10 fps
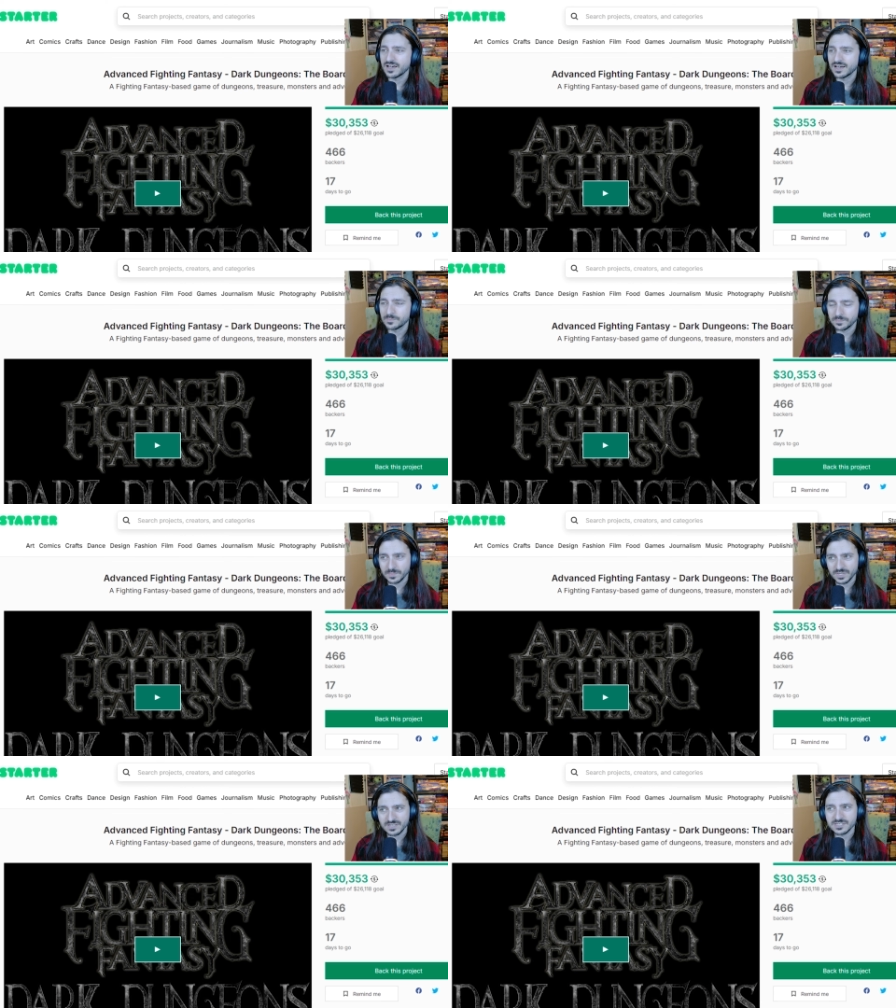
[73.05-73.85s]
uh,
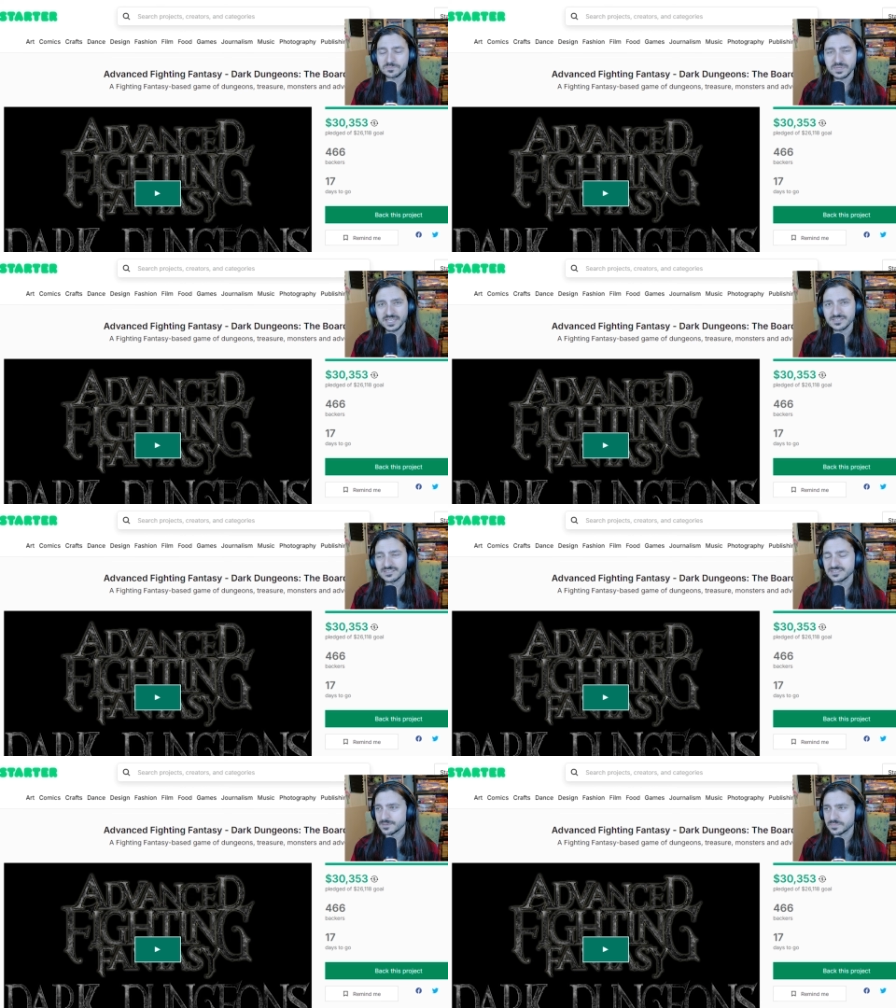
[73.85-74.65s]
but it does
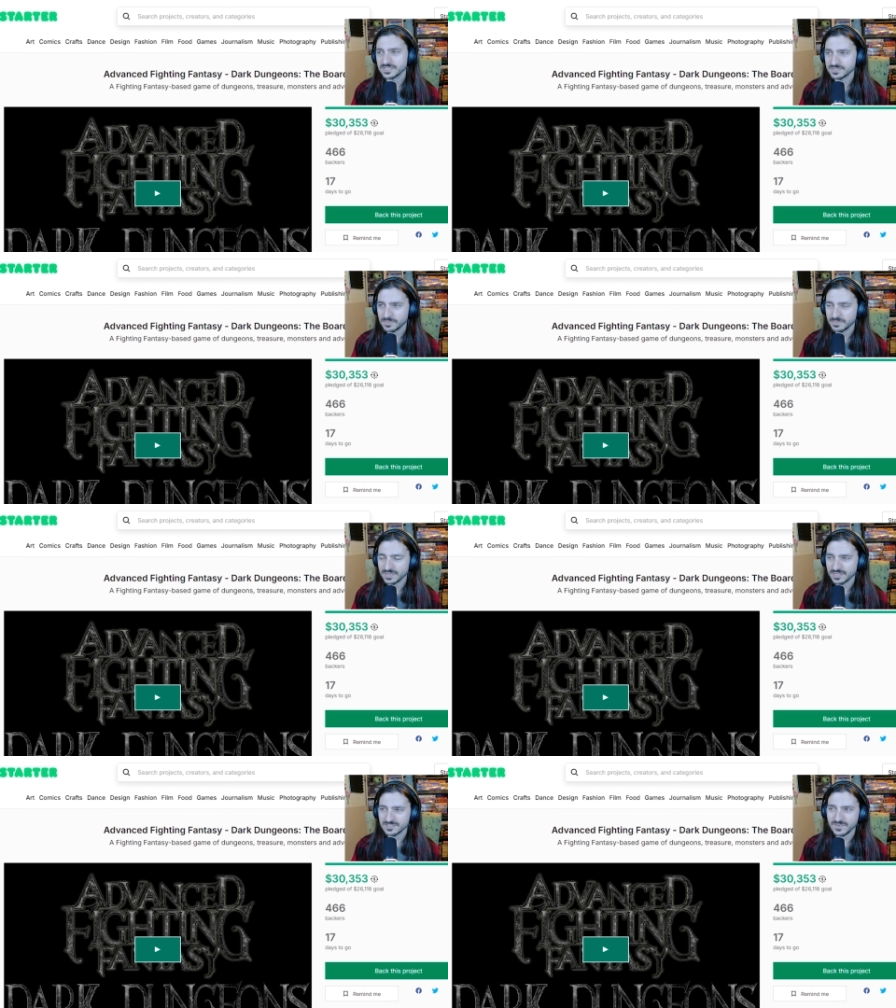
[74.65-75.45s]
mean something to me
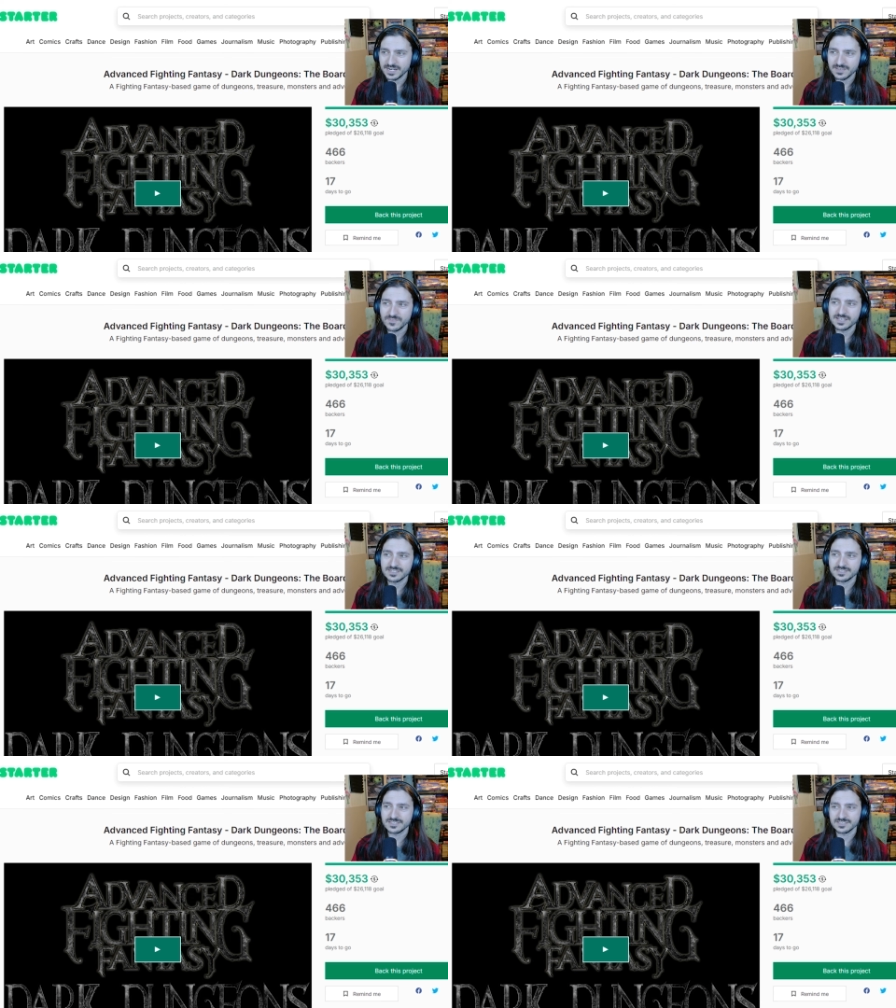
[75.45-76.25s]
because fighting
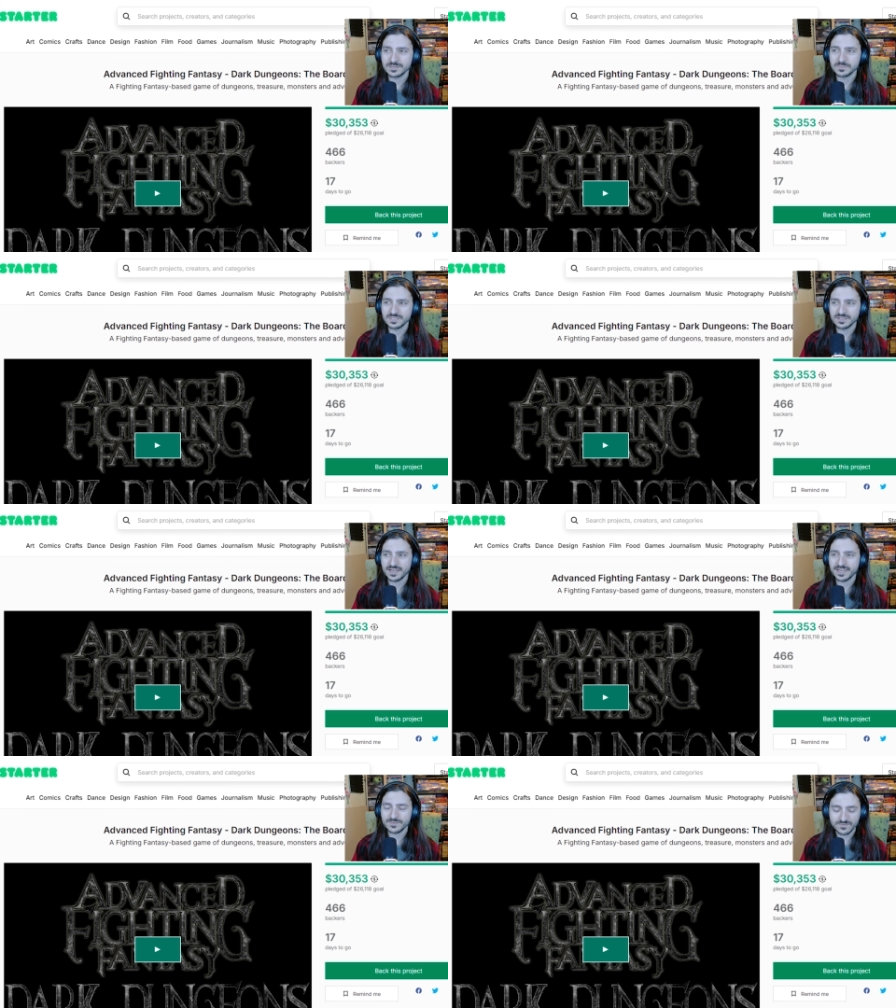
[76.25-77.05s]
fantasy is something that
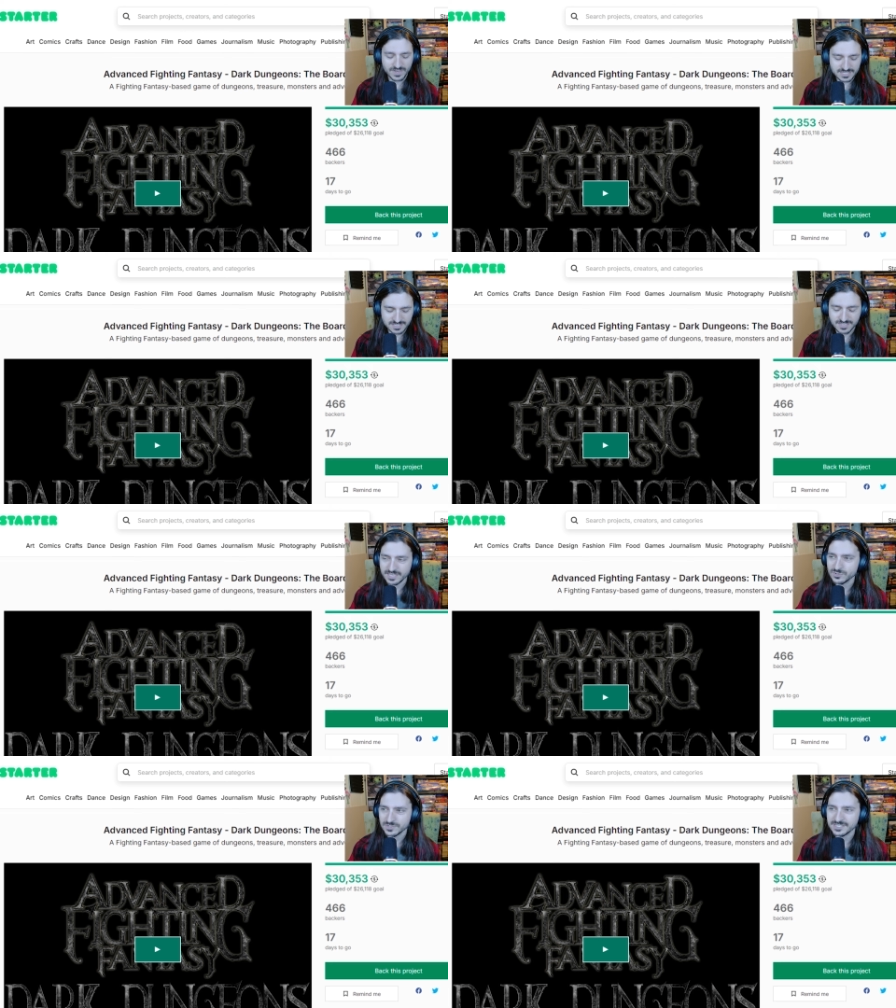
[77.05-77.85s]
I have a vested
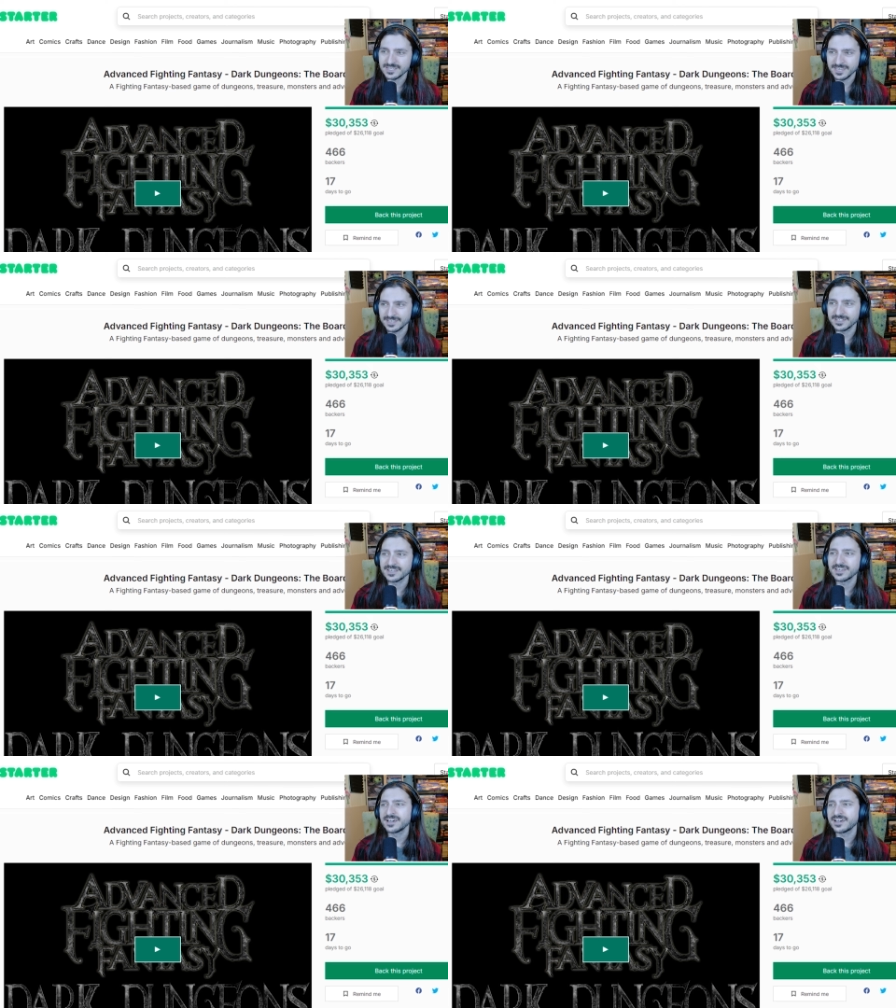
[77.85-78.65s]
interest in